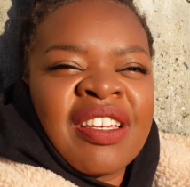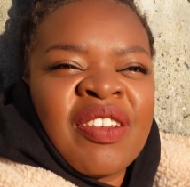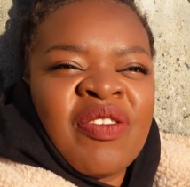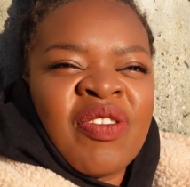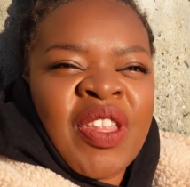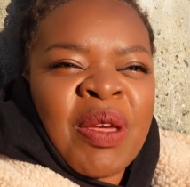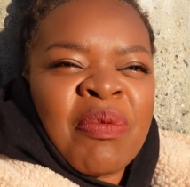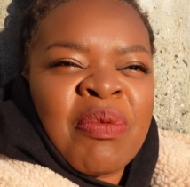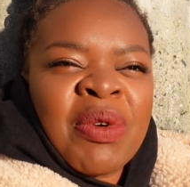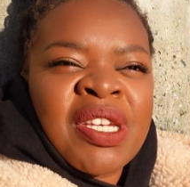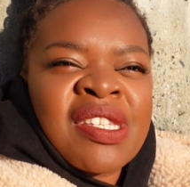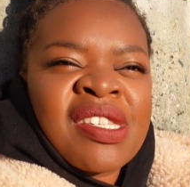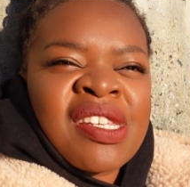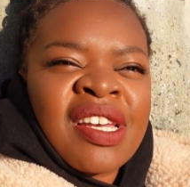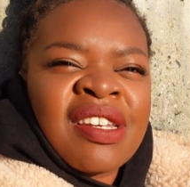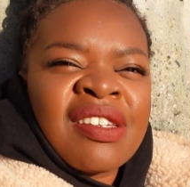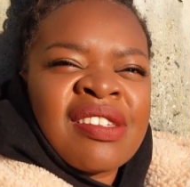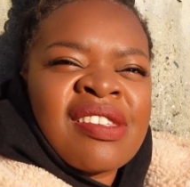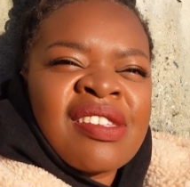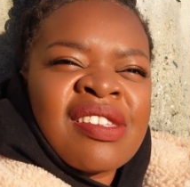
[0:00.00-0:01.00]
if that makes
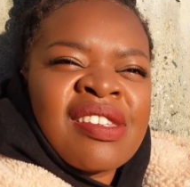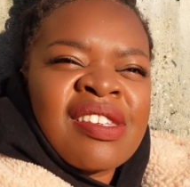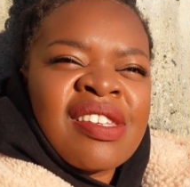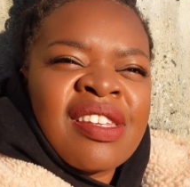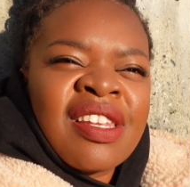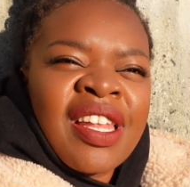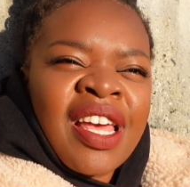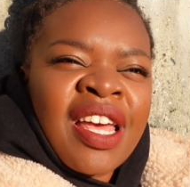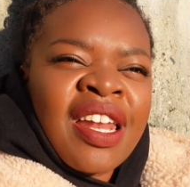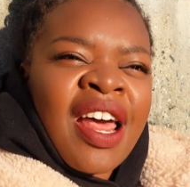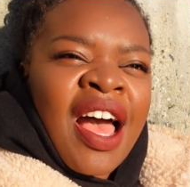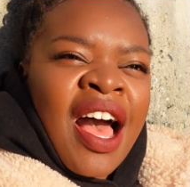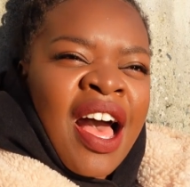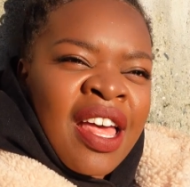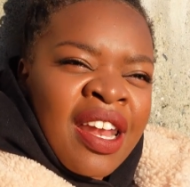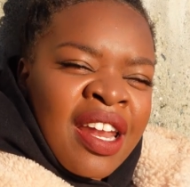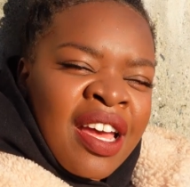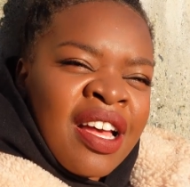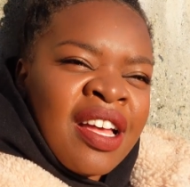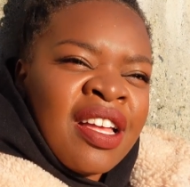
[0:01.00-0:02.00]
sense. That
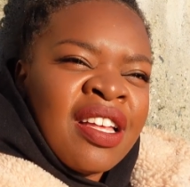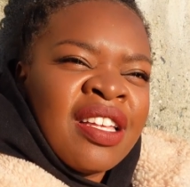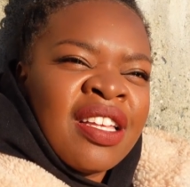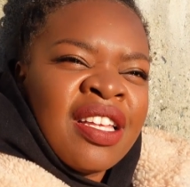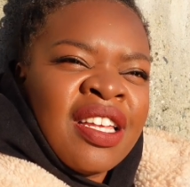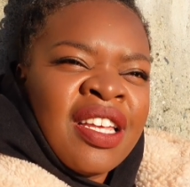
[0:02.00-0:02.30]
ANA